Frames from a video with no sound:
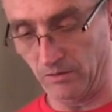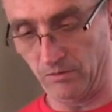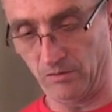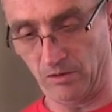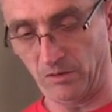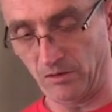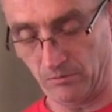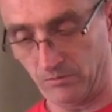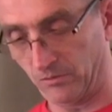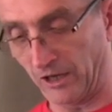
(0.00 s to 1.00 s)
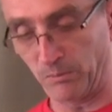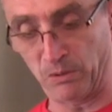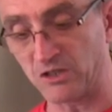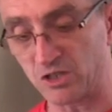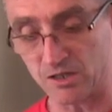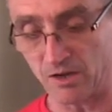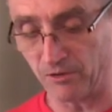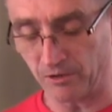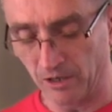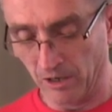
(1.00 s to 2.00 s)
the mixed spices
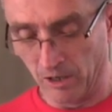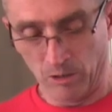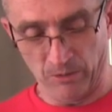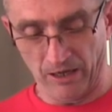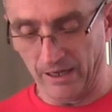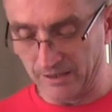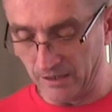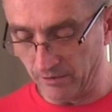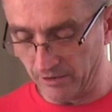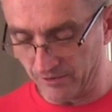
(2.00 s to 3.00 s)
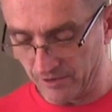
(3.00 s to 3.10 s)
in a bowl and